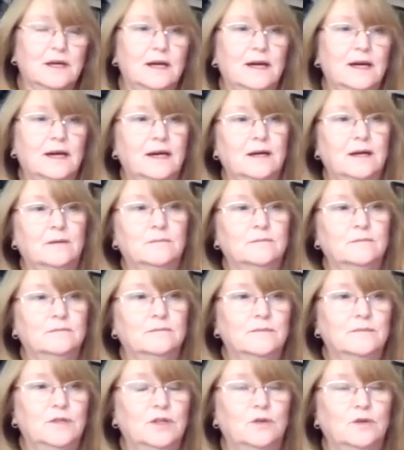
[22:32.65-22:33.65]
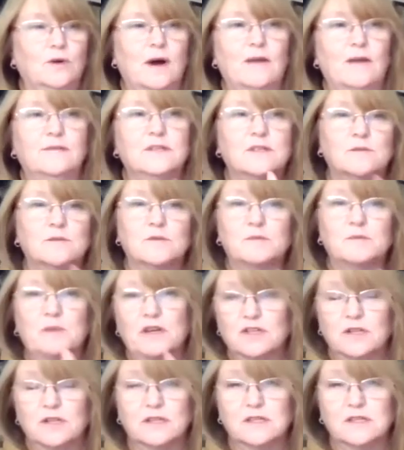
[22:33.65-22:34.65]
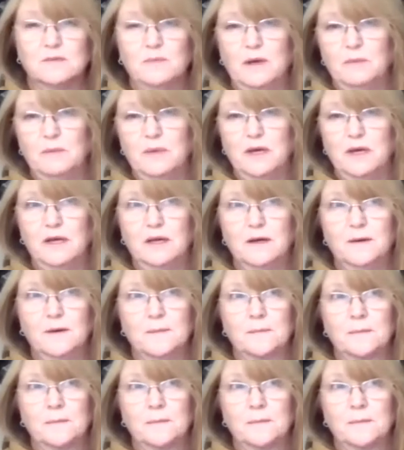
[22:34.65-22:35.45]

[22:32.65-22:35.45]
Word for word: um you know having some specialists maybe